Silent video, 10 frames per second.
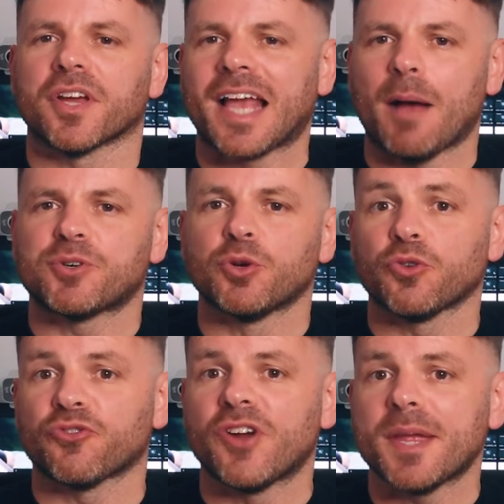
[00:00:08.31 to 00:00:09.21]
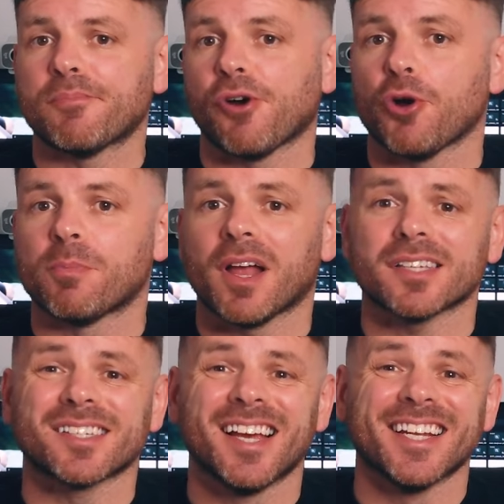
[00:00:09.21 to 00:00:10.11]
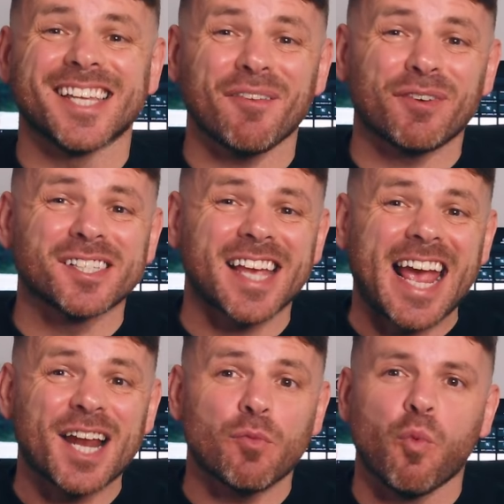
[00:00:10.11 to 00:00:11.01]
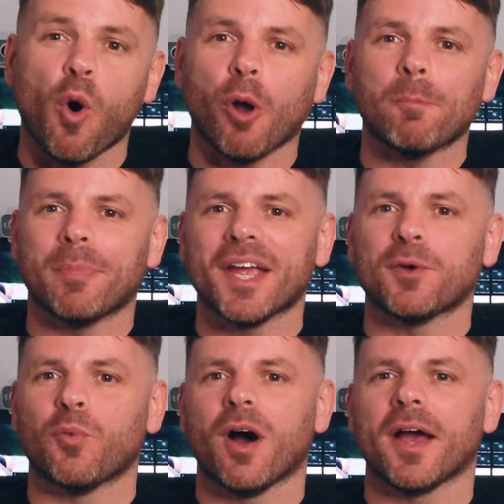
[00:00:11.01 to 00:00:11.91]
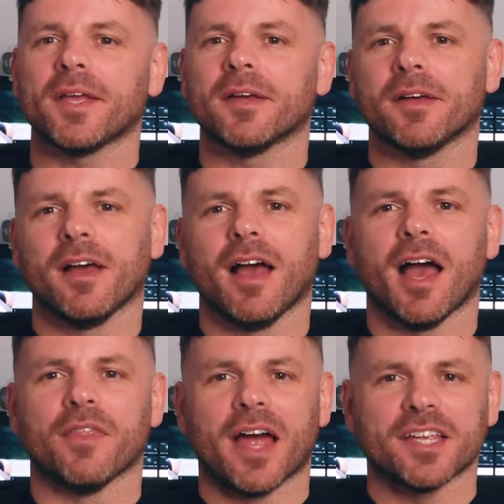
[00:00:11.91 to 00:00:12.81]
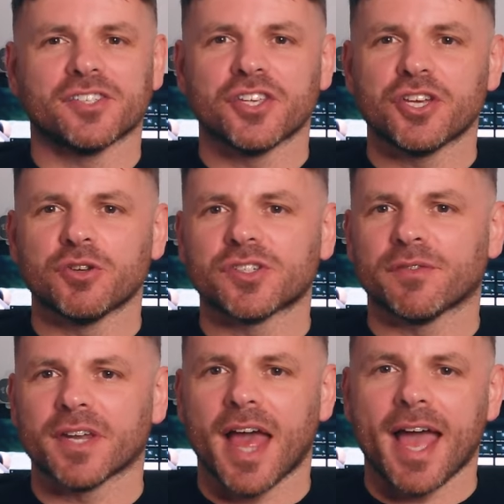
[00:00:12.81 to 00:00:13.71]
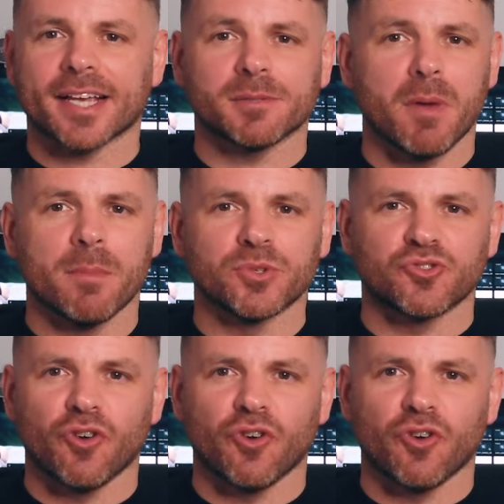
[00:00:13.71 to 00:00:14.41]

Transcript: But the Capsule three Pro Plus differs in one big way, and that is the use of an X MEMS